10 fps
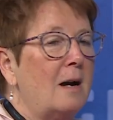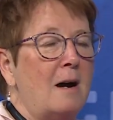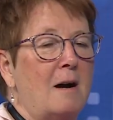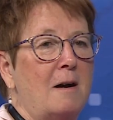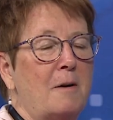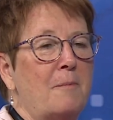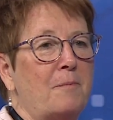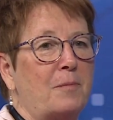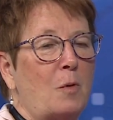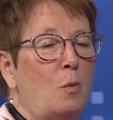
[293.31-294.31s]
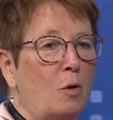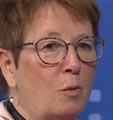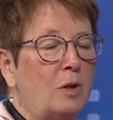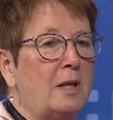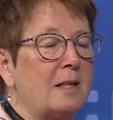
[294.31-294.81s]
We're
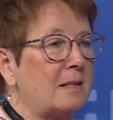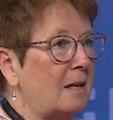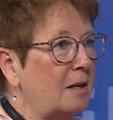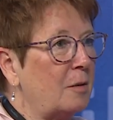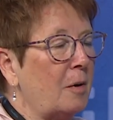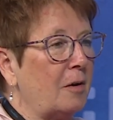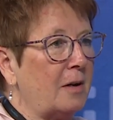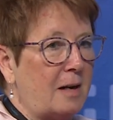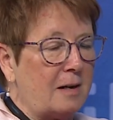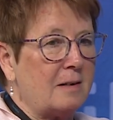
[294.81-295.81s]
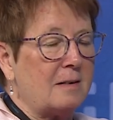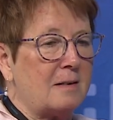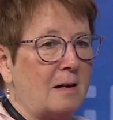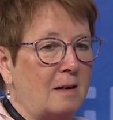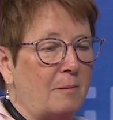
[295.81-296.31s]
really excited about it, and
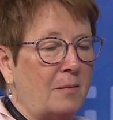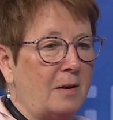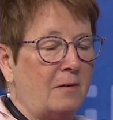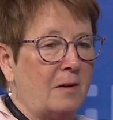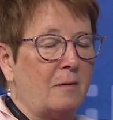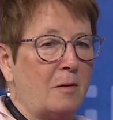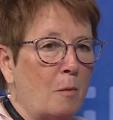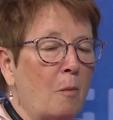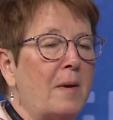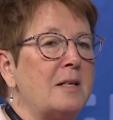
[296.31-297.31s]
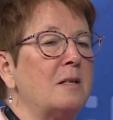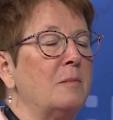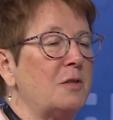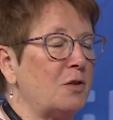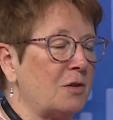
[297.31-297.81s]
the momentum
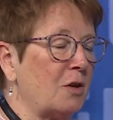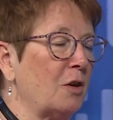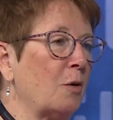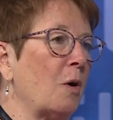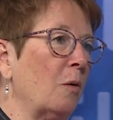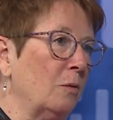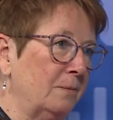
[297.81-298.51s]
is just going to grow.